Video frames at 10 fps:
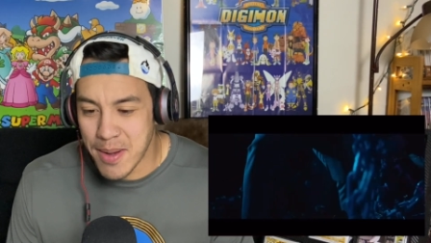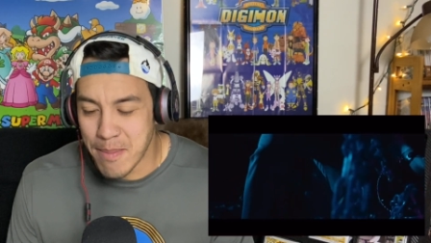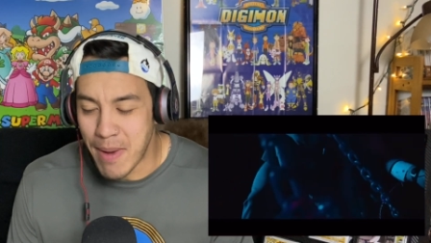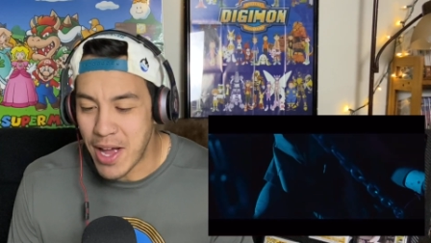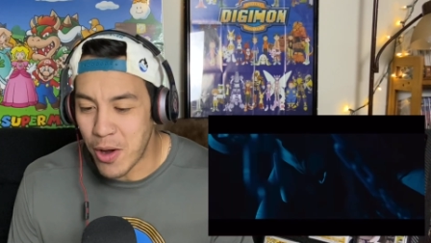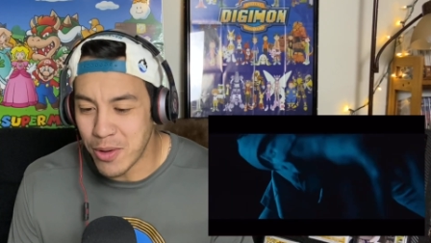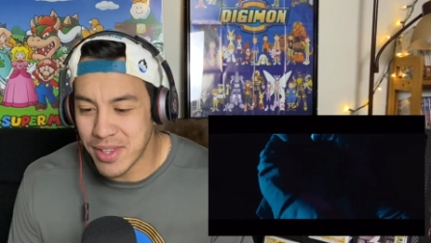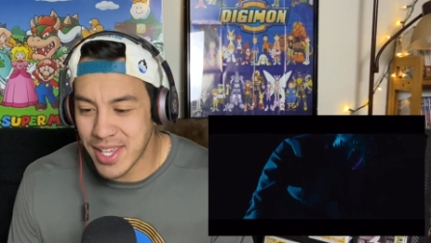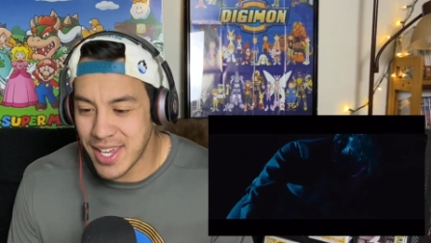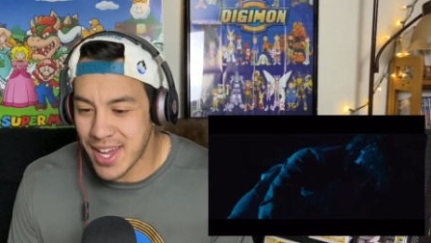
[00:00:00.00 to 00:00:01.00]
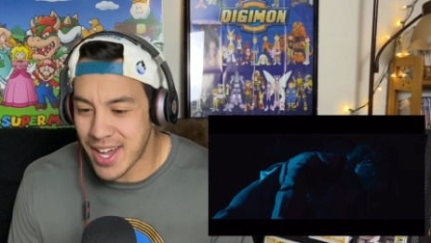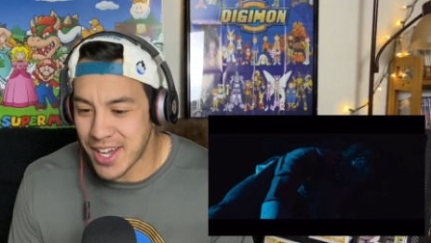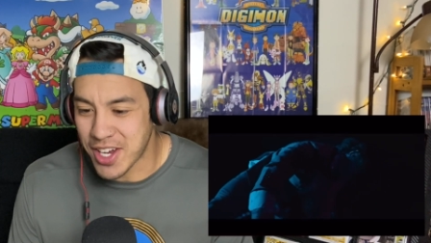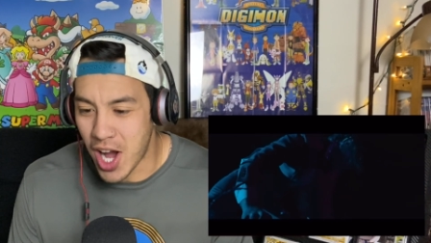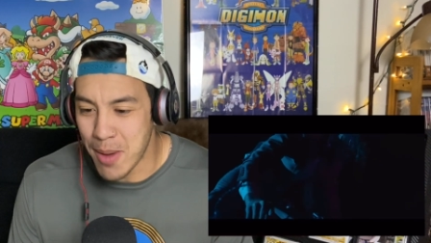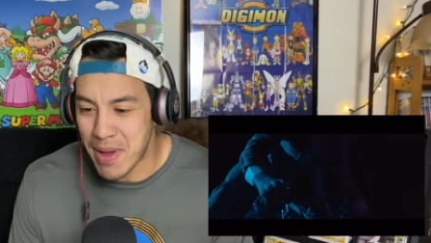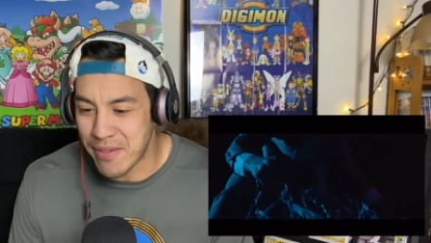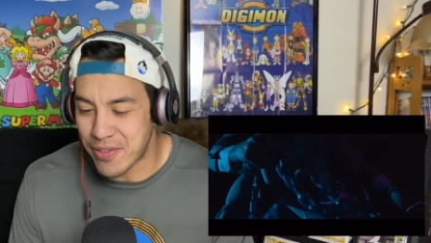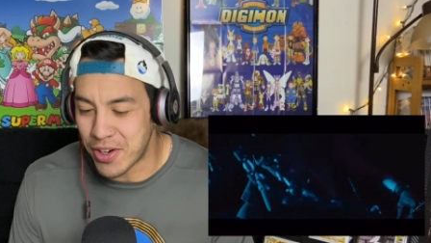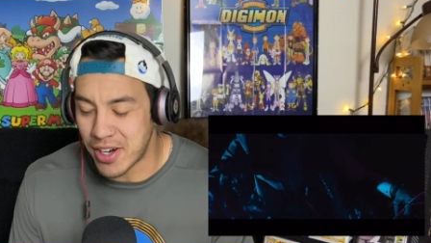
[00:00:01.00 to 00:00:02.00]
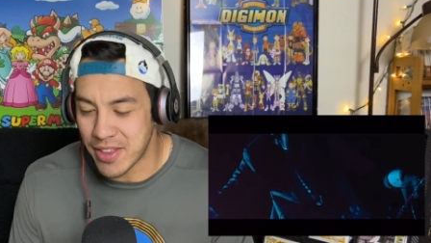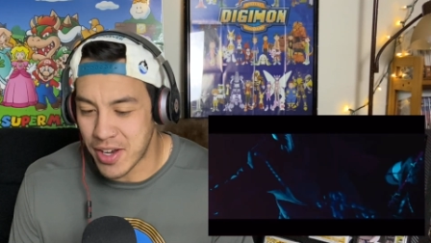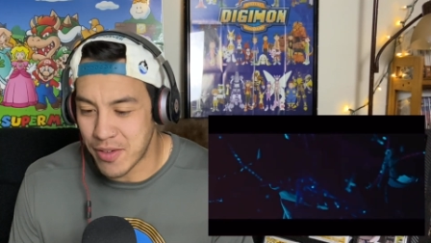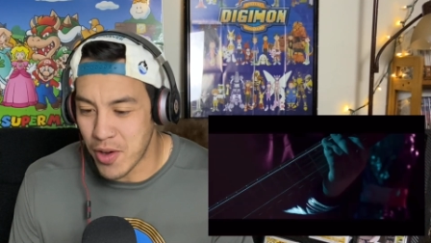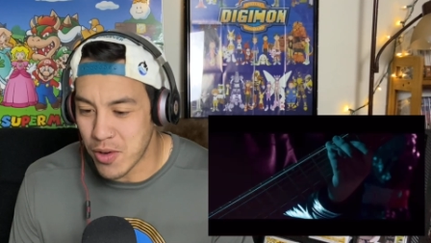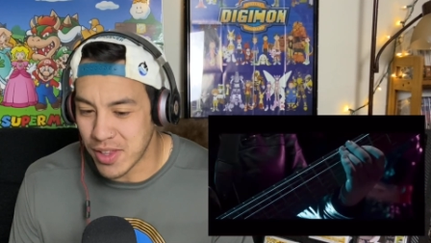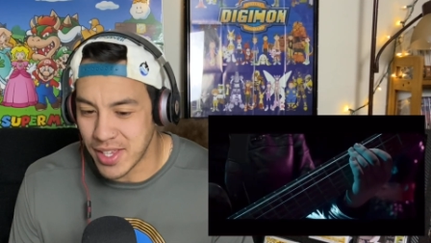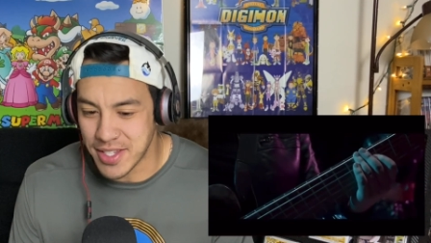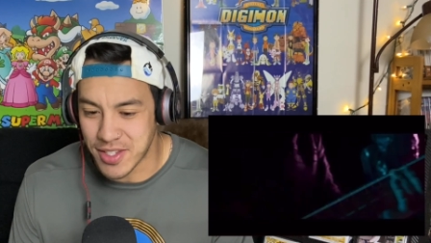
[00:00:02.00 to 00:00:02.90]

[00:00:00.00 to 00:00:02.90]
My only uh, comment for their vocalist,